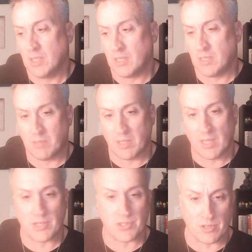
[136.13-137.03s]
uh, my
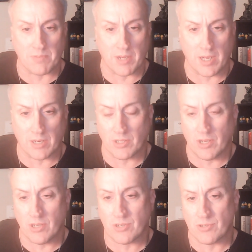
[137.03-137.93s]
last church, my
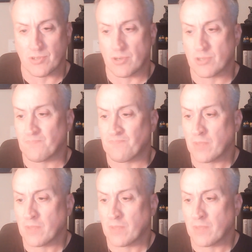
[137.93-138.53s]
congregational church.